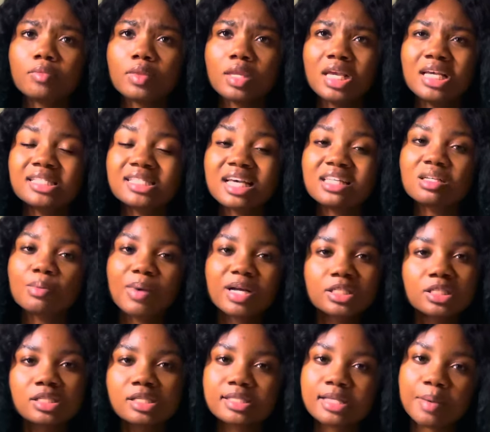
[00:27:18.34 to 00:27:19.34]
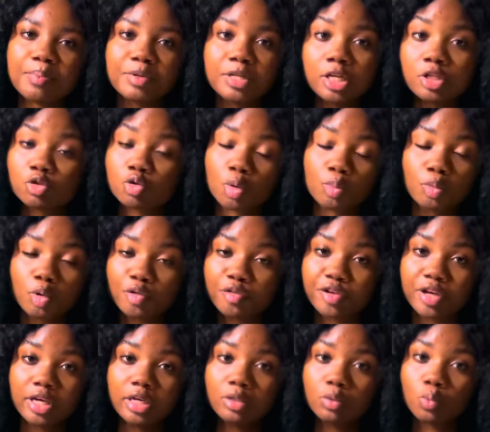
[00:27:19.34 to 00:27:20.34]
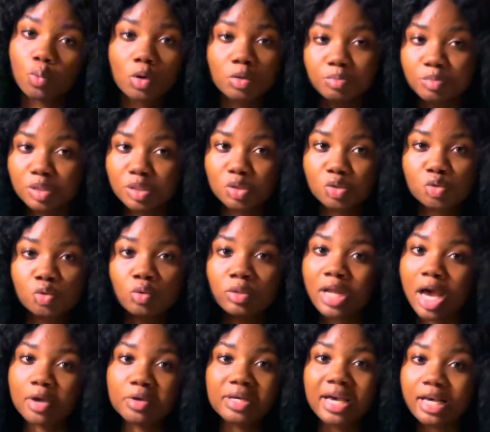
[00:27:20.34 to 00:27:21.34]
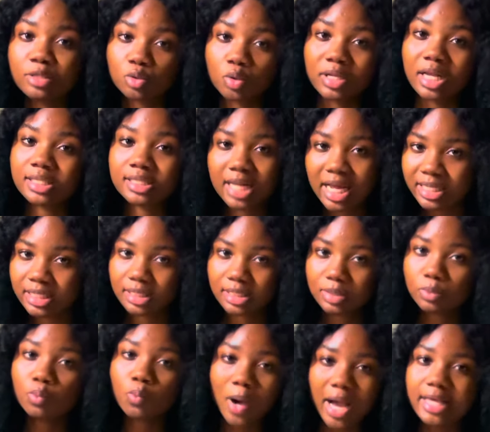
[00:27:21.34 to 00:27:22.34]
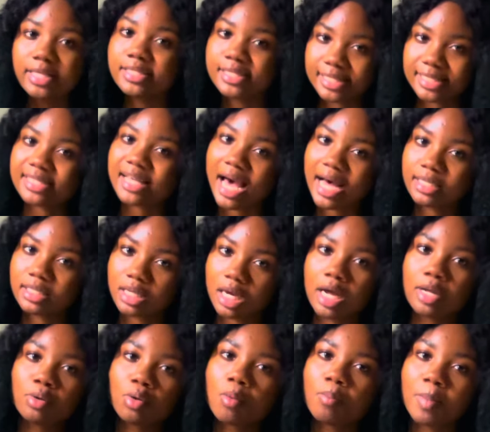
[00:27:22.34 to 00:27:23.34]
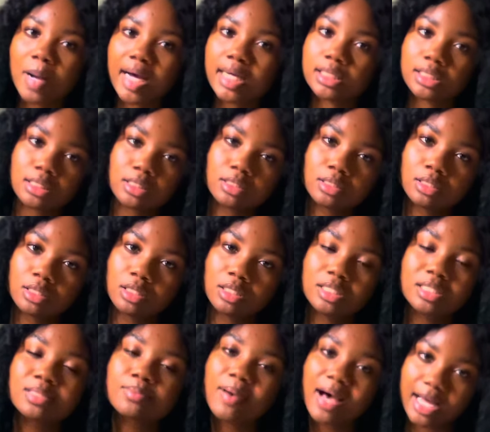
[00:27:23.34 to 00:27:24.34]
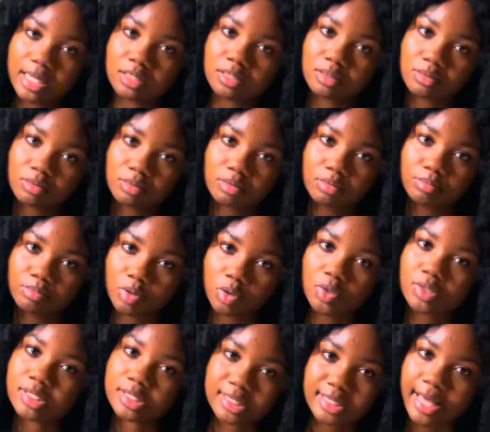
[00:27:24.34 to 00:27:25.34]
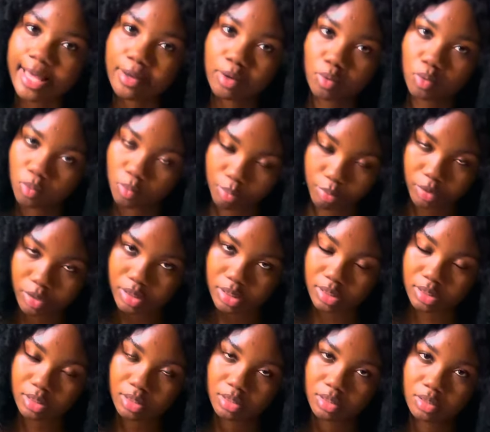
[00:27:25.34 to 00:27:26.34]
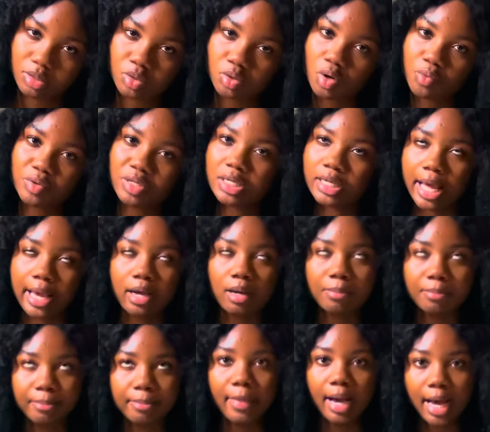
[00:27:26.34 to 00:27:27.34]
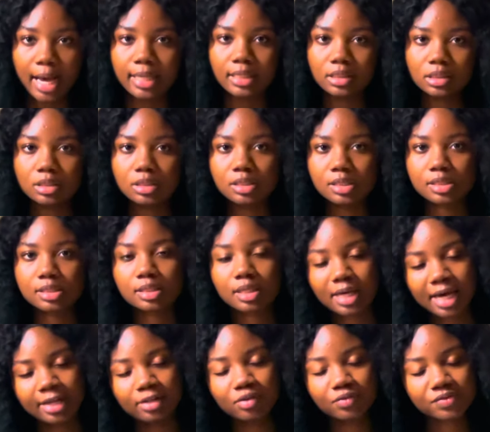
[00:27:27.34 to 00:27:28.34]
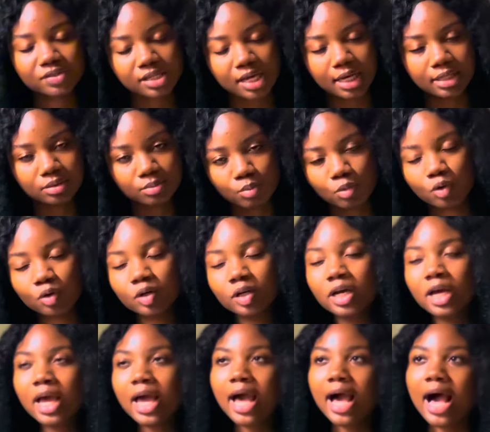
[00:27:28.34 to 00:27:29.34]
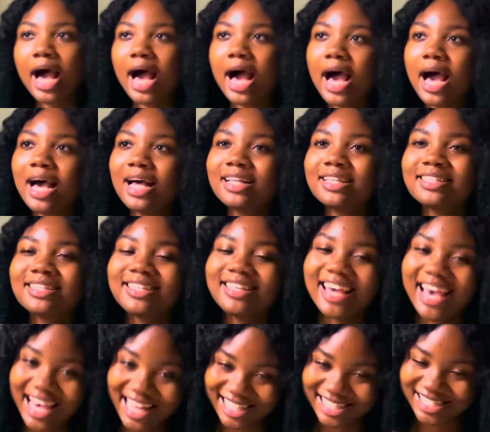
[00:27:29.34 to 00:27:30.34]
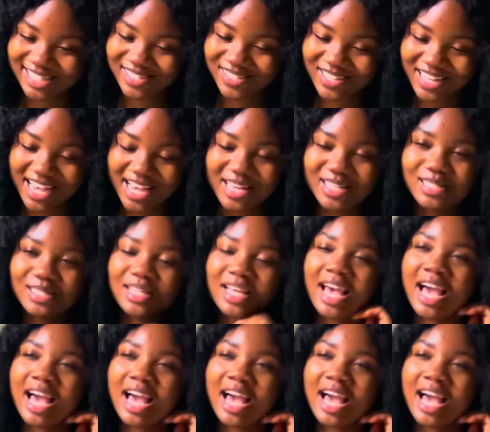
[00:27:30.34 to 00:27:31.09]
he said, imagine this happiness dropped off in 1 minute. So now you guys understand why he's sad and not mad. He's mad because he's psycho, but he's not really like mad, he's kind of sad more. And yes, you guys,